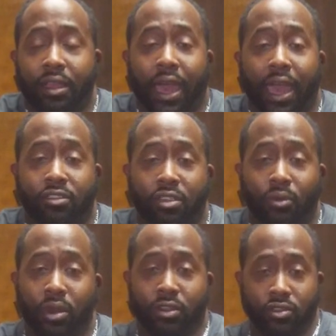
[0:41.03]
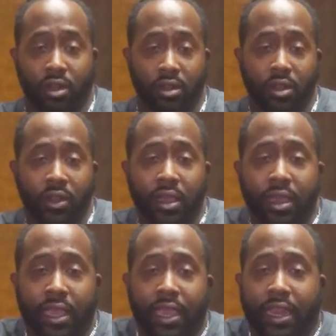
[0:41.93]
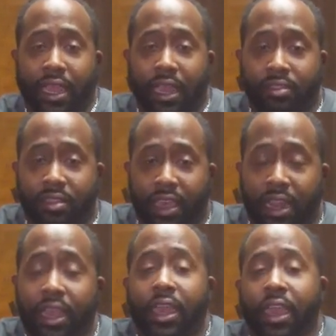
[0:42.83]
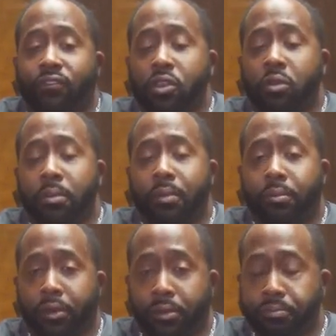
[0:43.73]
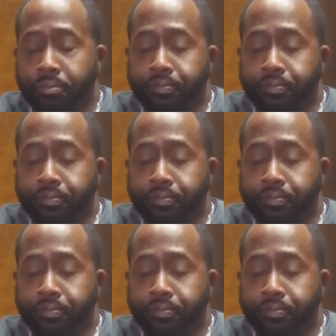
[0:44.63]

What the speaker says: I actually want to start getting into that. If you remember,